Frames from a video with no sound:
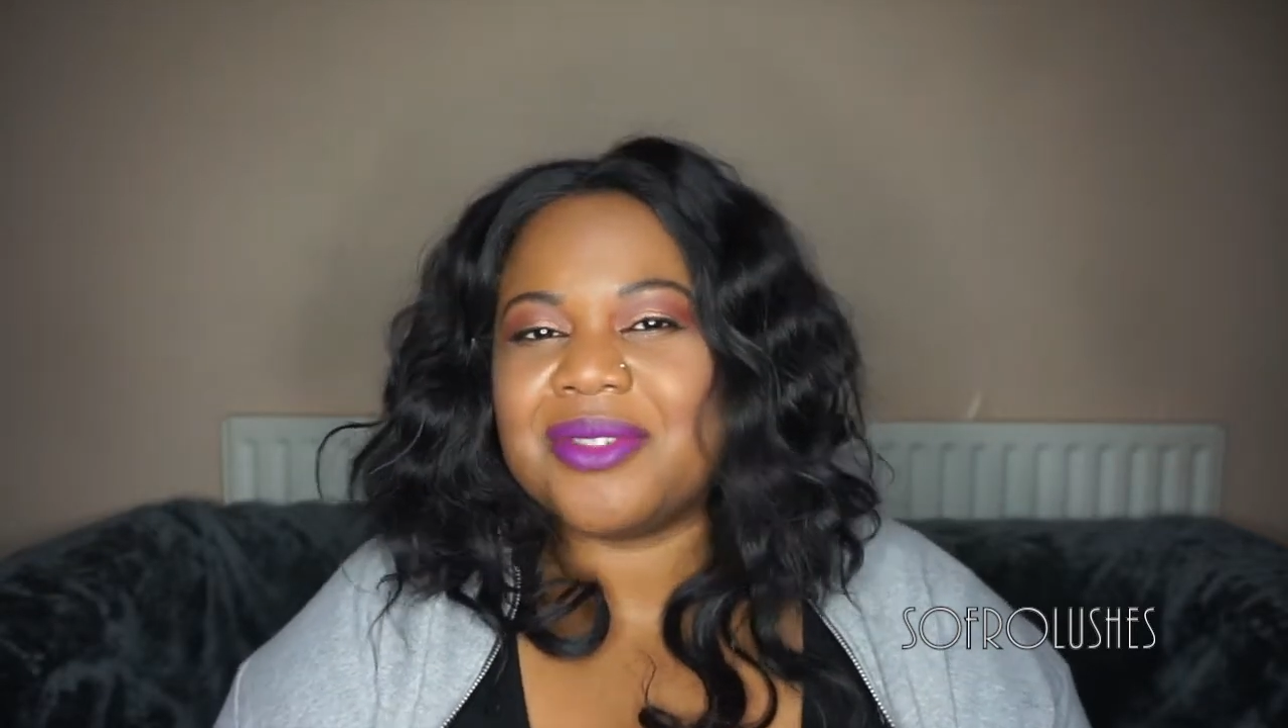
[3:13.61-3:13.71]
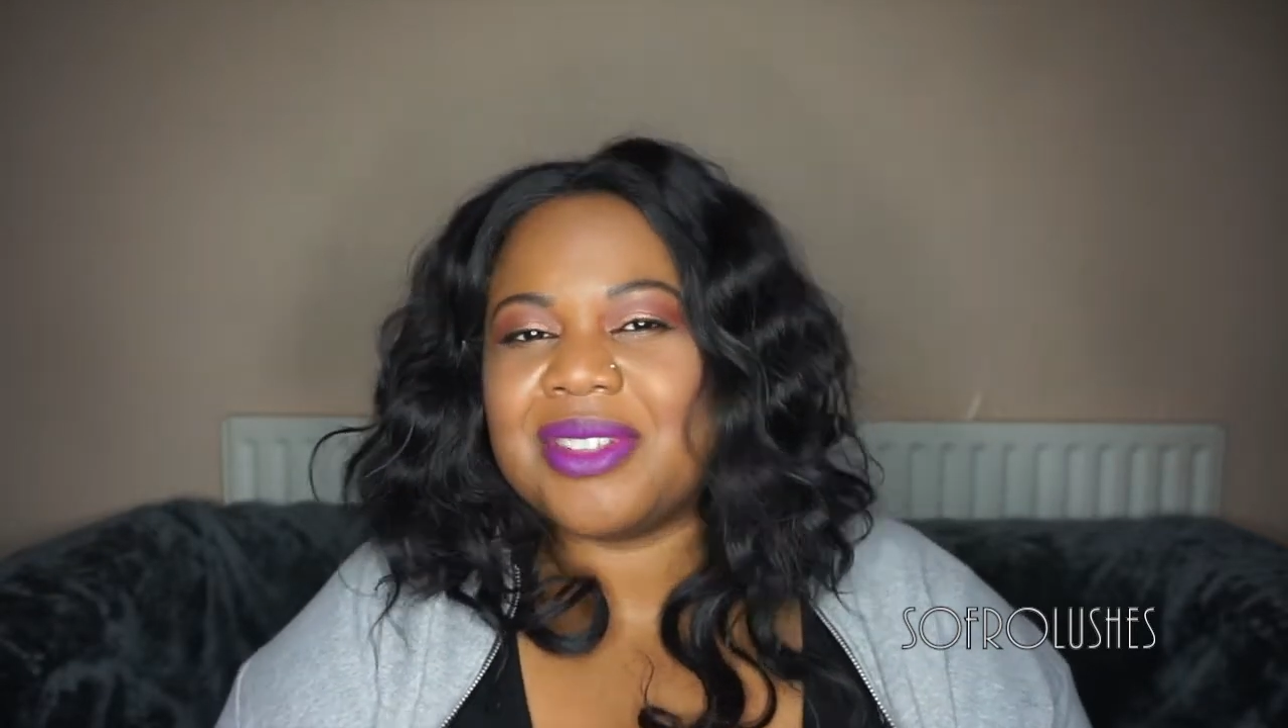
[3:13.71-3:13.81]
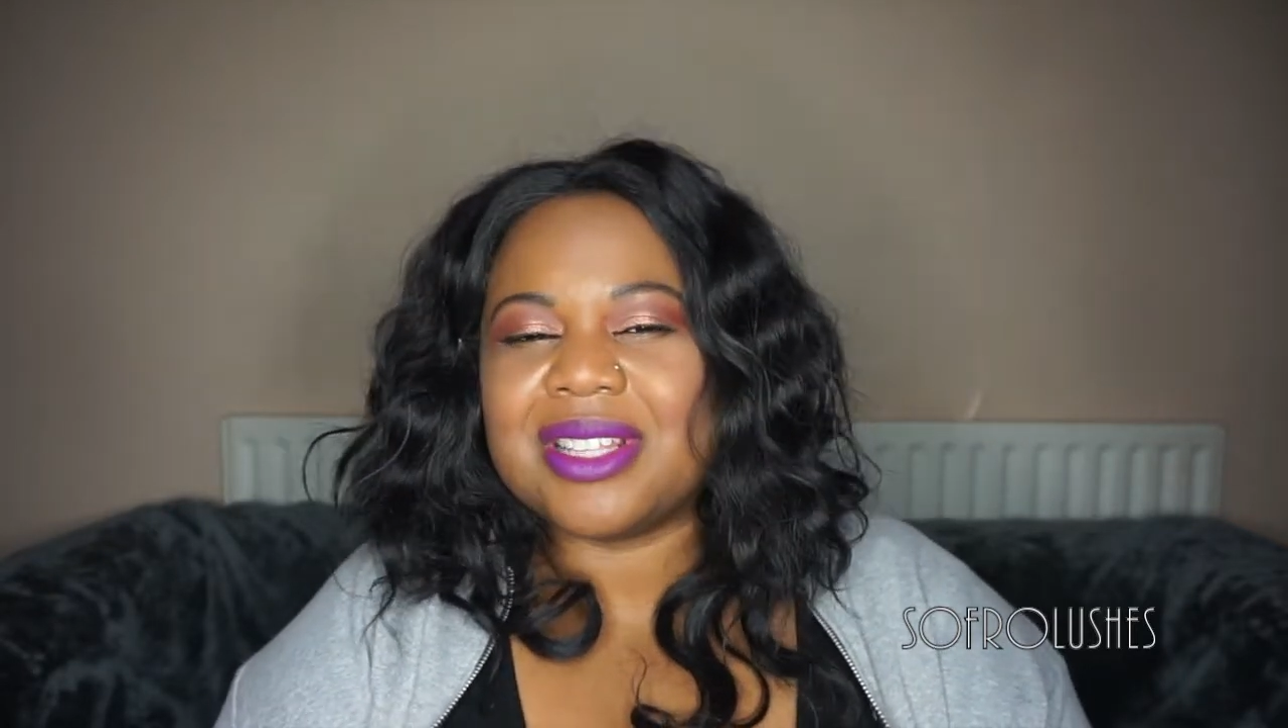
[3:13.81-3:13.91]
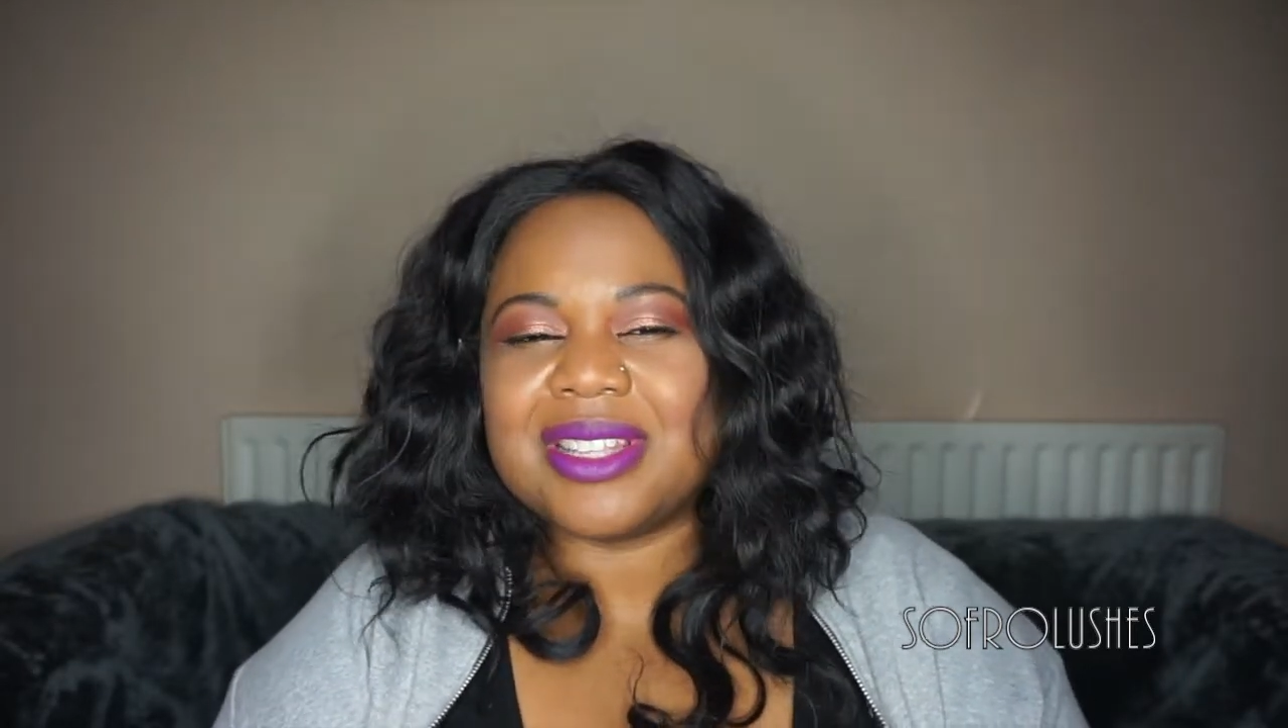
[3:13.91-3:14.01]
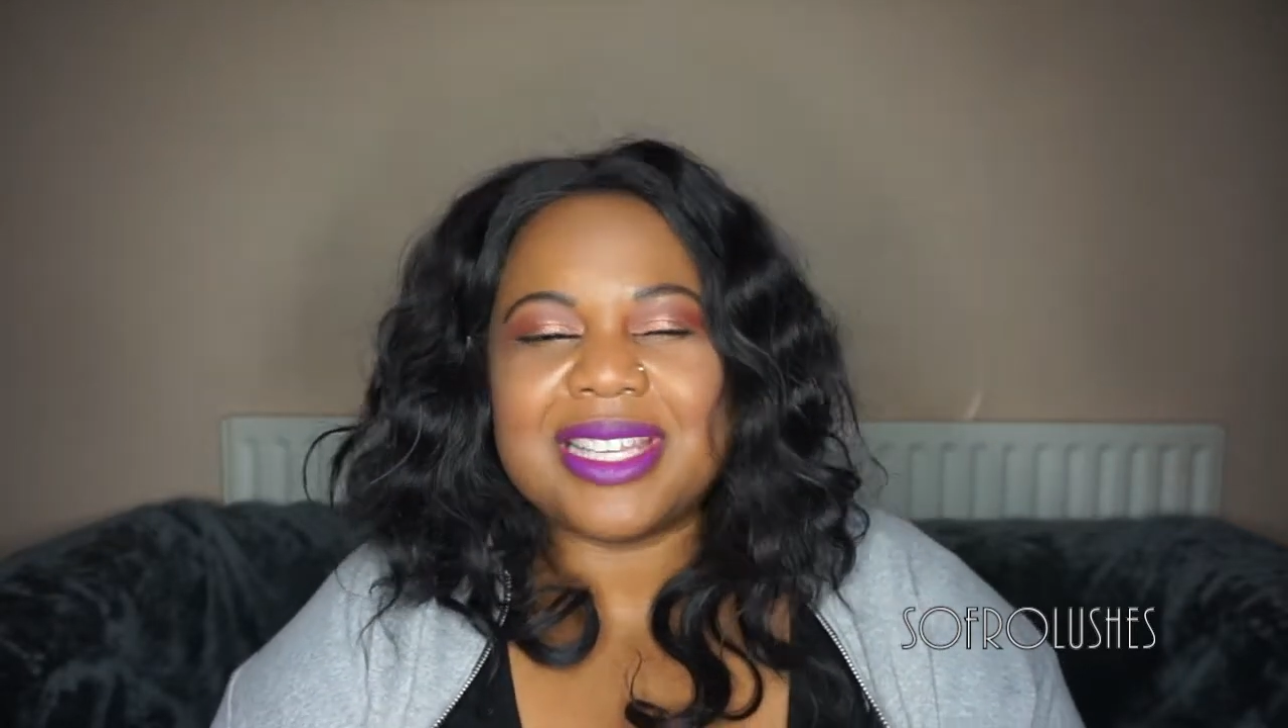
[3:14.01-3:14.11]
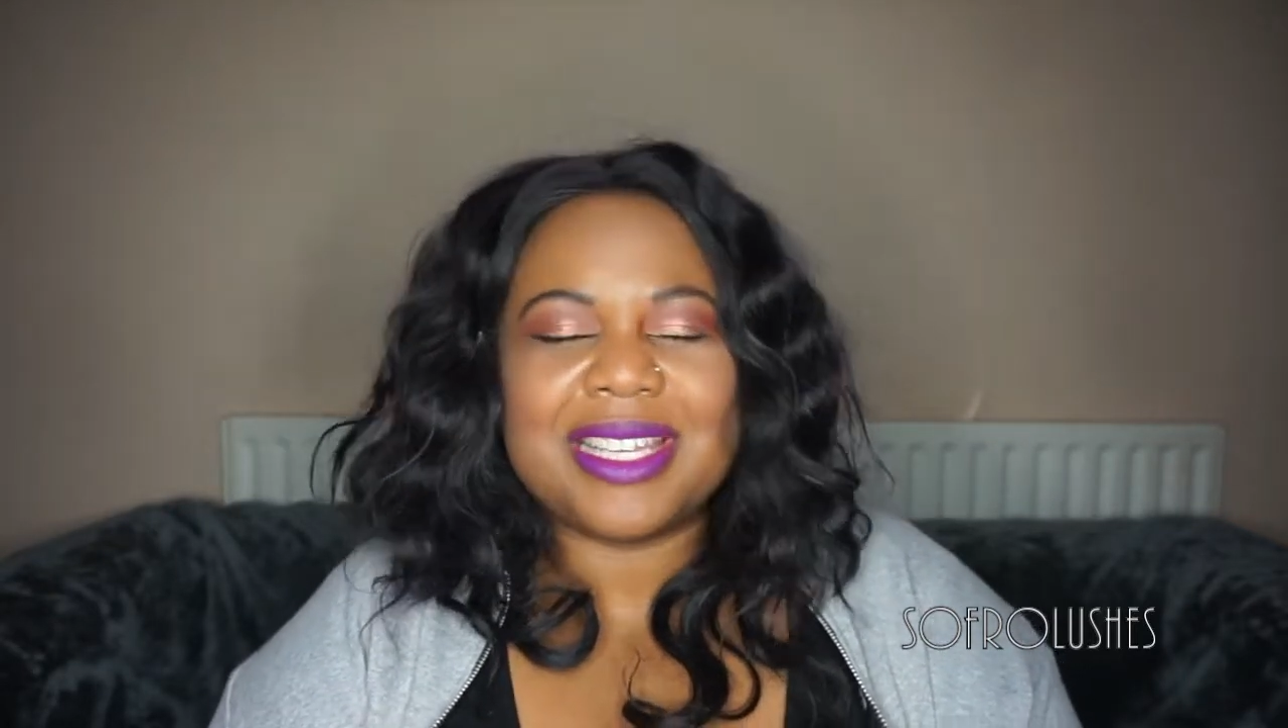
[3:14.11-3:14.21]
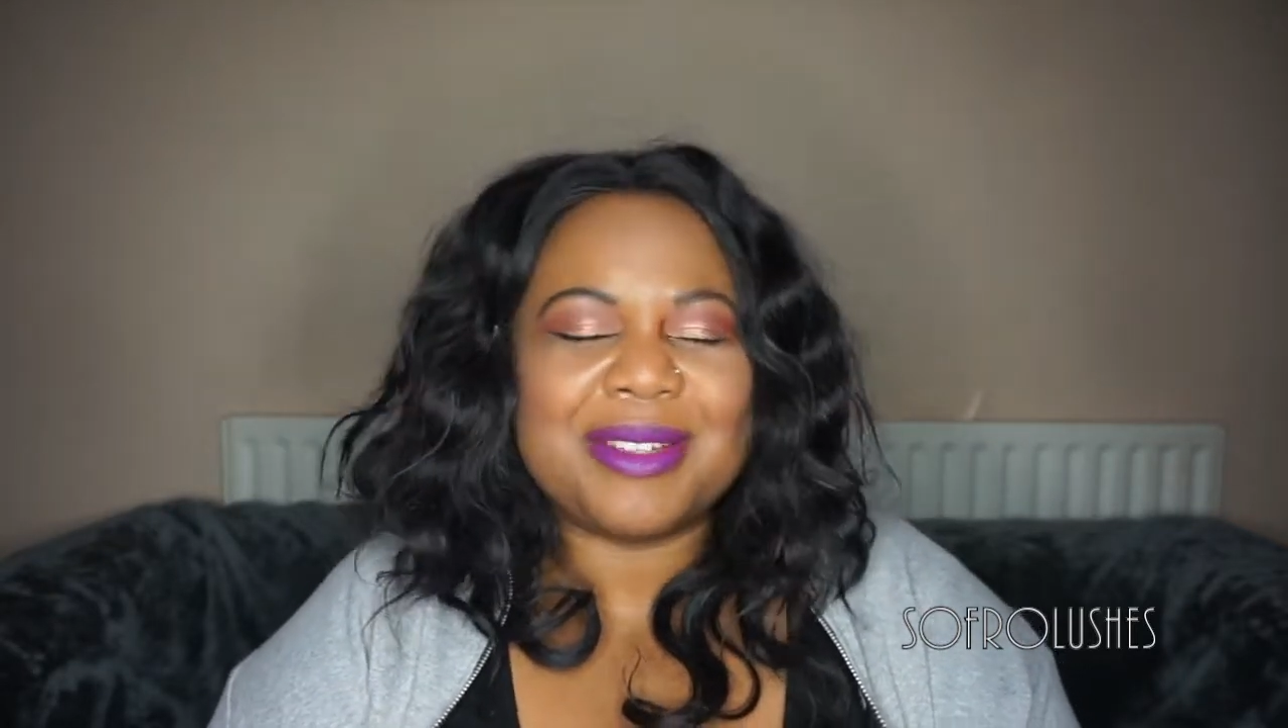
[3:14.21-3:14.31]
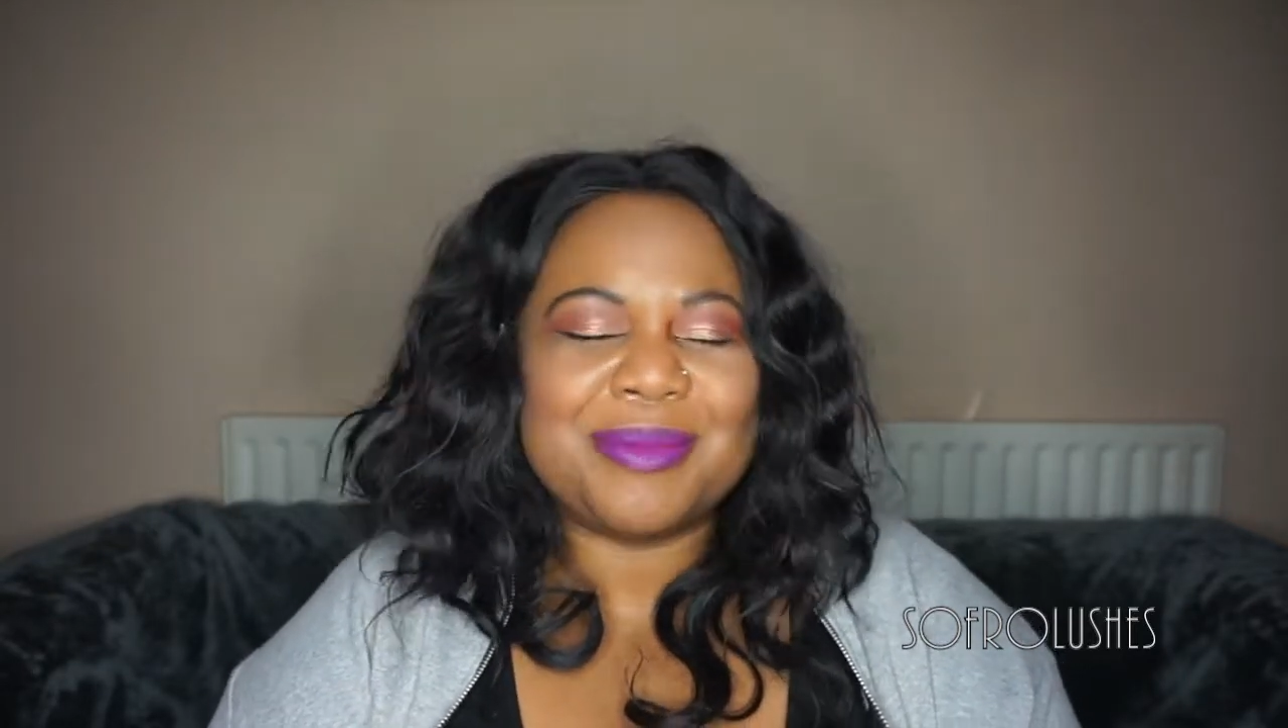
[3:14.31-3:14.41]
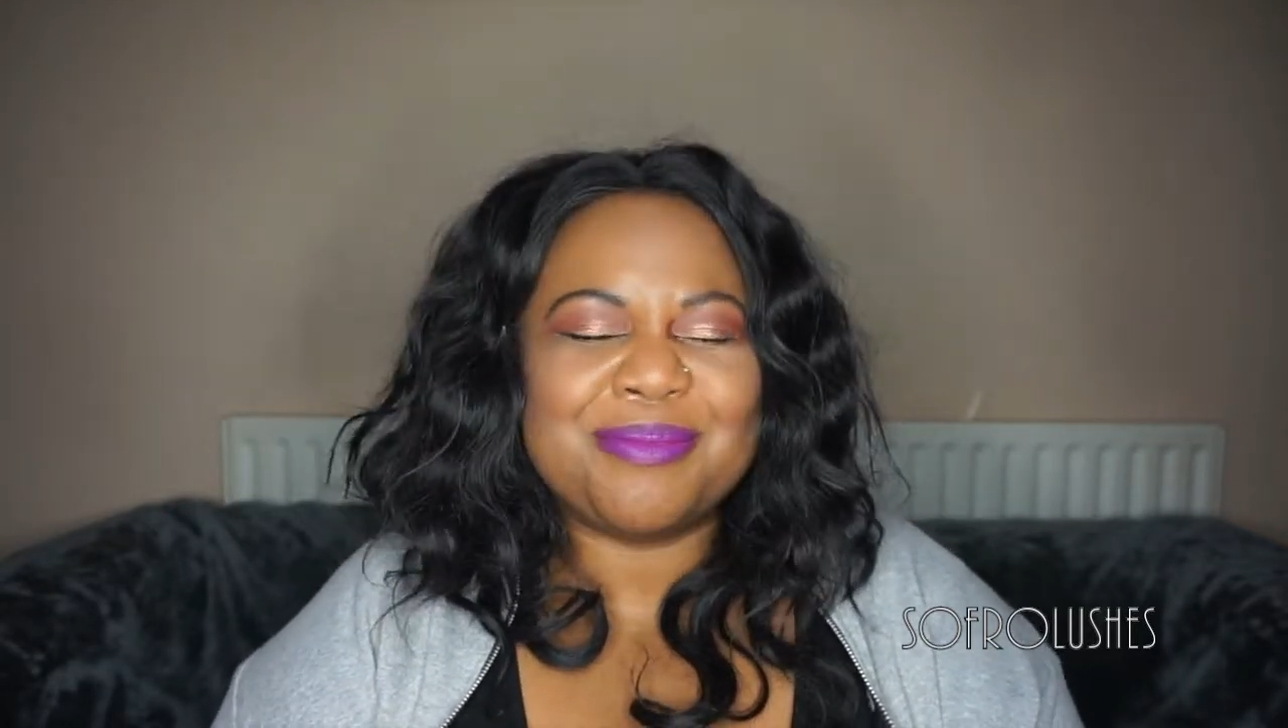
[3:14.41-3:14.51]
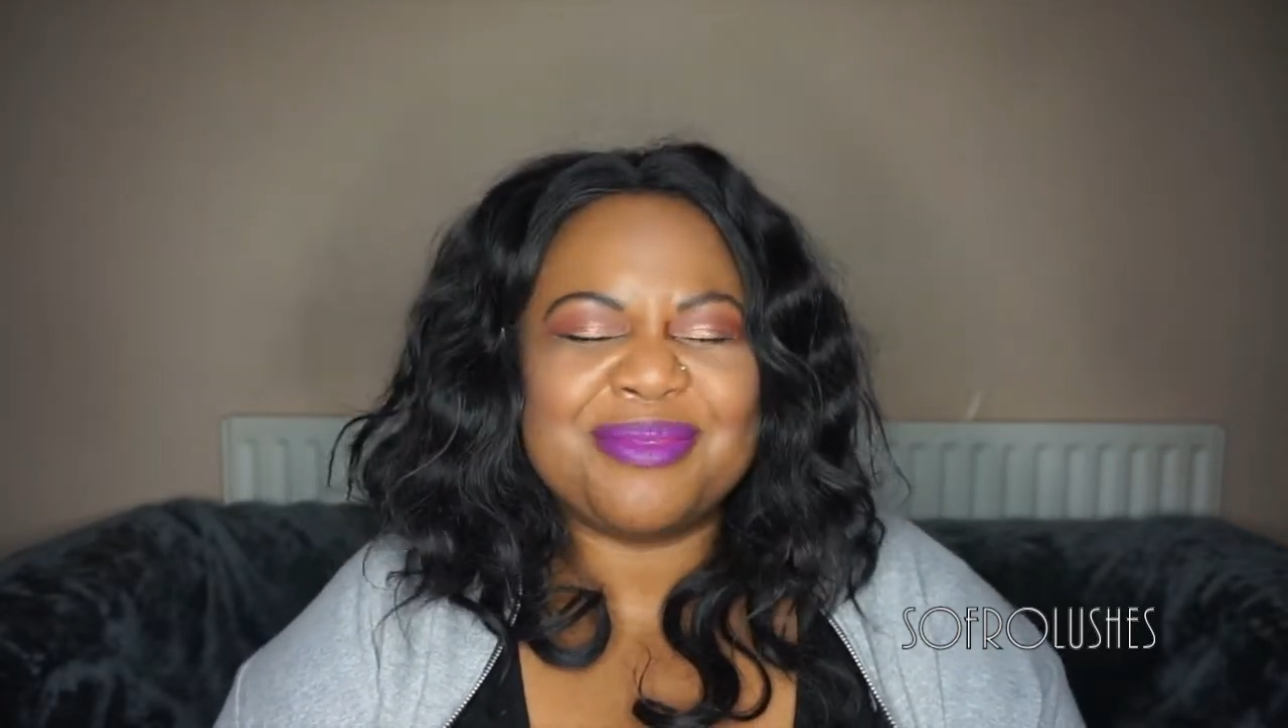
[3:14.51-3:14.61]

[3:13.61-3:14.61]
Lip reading: that they